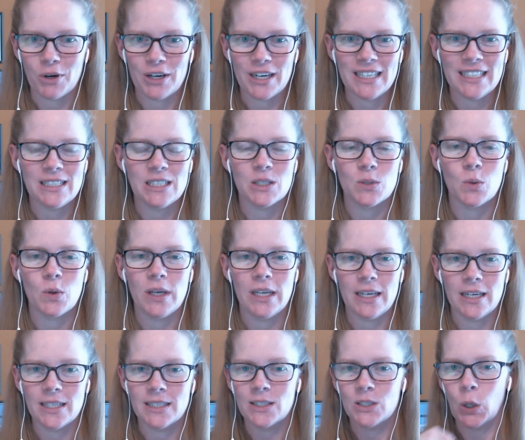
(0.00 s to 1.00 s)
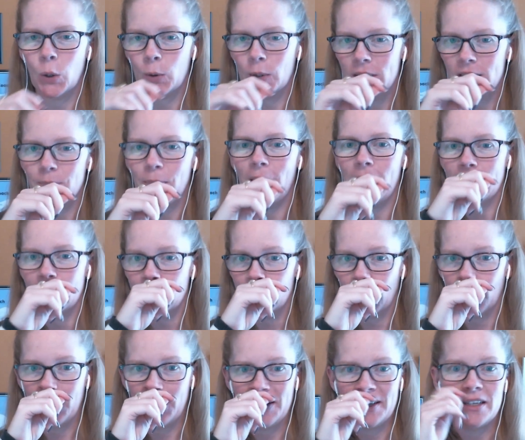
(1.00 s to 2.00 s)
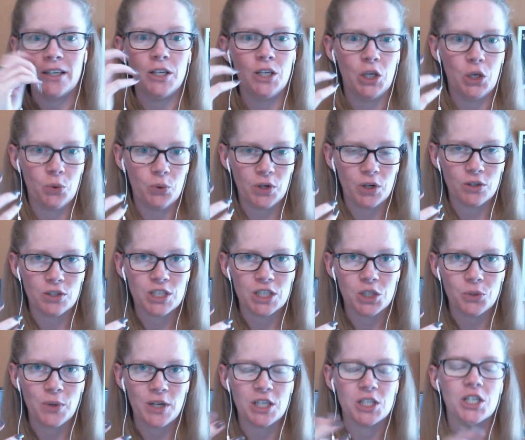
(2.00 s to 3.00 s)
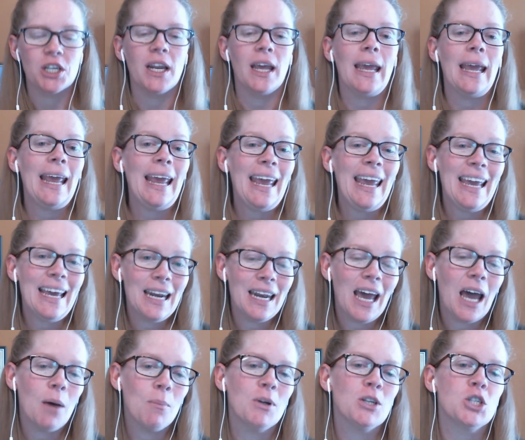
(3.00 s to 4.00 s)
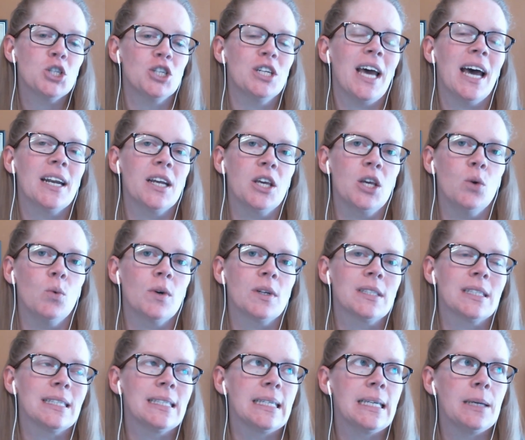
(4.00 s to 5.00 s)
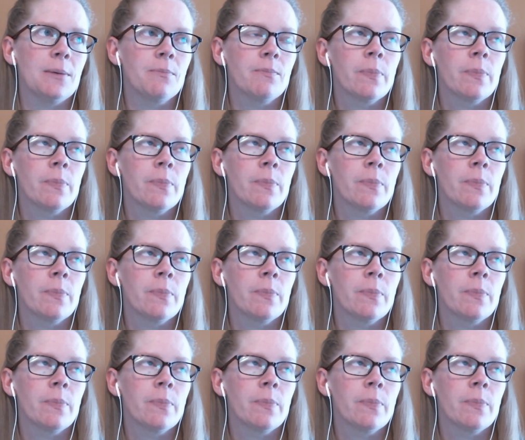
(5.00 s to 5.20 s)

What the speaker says: It totally depends on you and your situation and how much data you want to see.